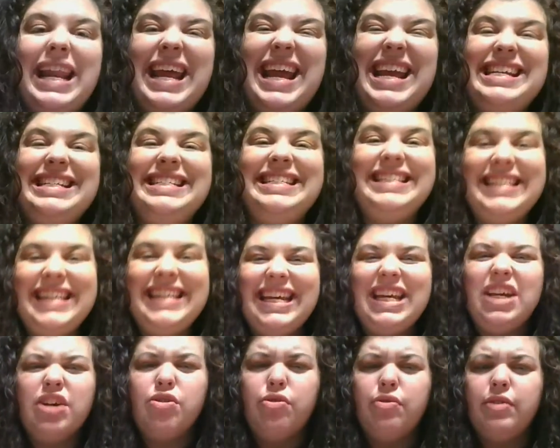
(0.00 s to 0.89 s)
I
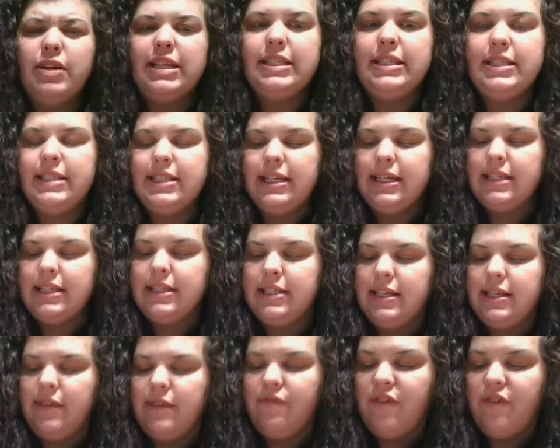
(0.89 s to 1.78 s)
decreased
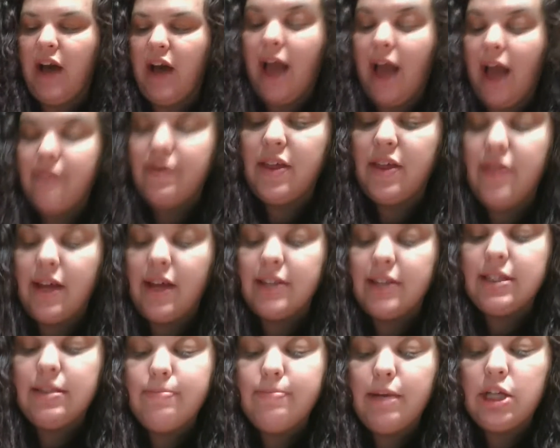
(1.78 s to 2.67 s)
65, and
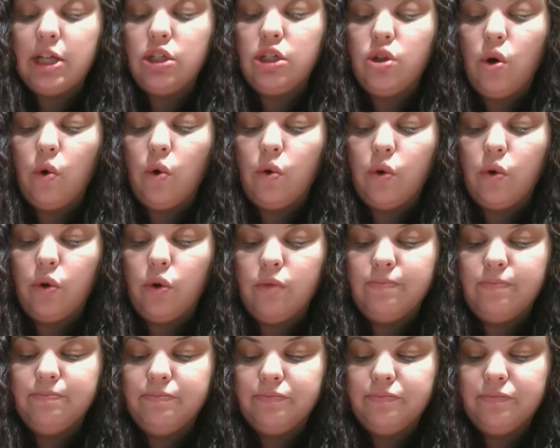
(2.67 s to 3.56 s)
that's my total.
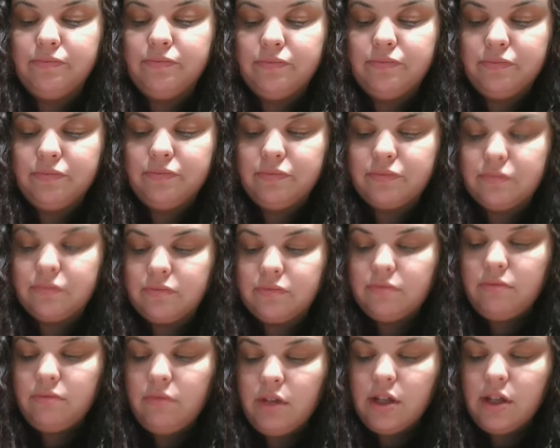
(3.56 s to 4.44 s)

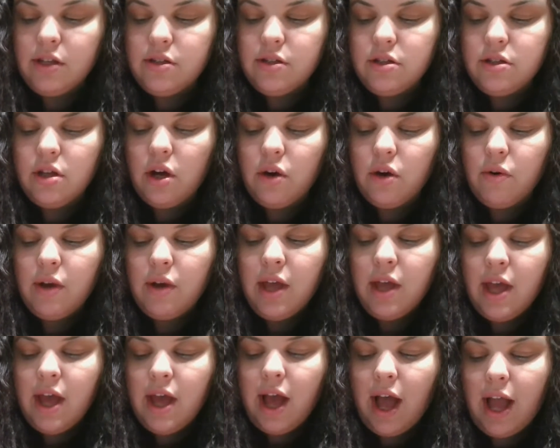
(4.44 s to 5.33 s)
So
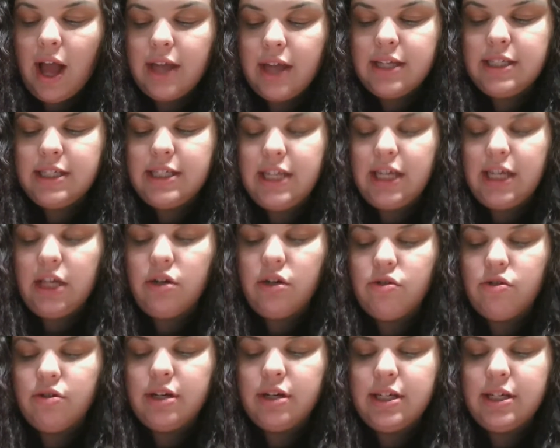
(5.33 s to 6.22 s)
I
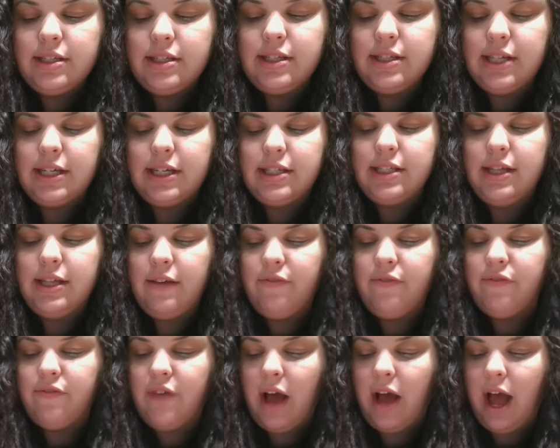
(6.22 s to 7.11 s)
decreased
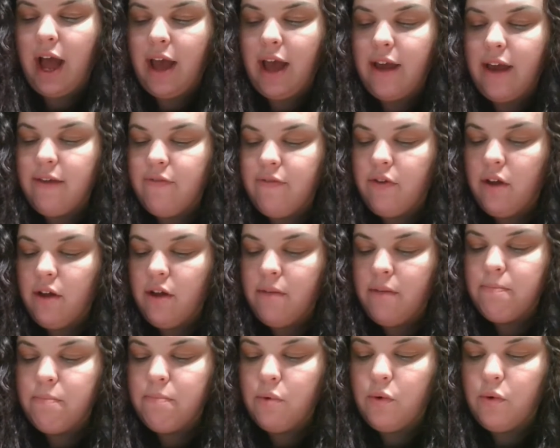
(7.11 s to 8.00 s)
65
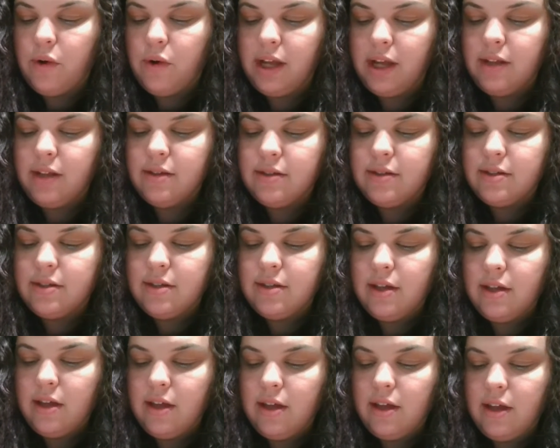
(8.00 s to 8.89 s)
points
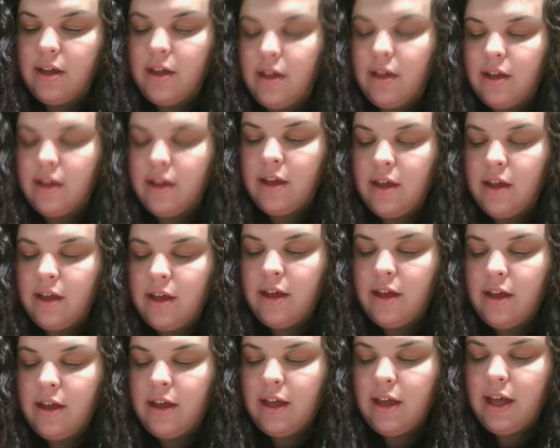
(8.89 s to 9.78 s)

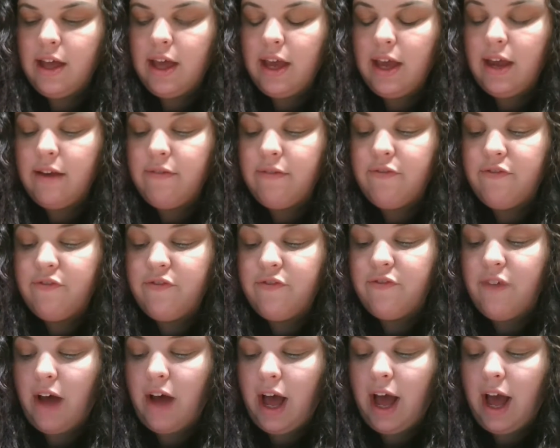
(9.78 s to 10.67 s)
in
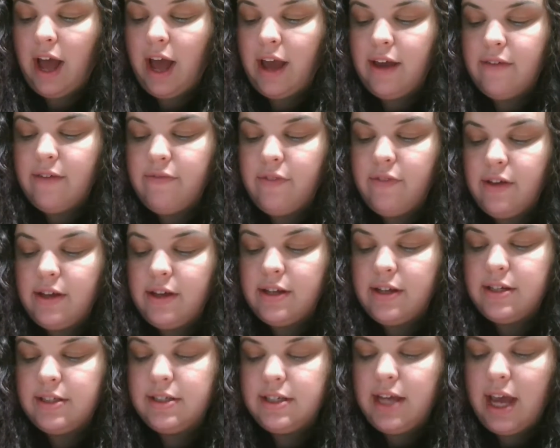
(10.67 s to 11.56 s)
5
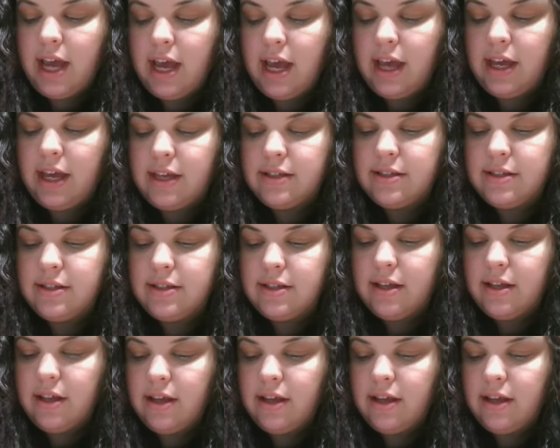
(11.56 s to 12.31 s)
days.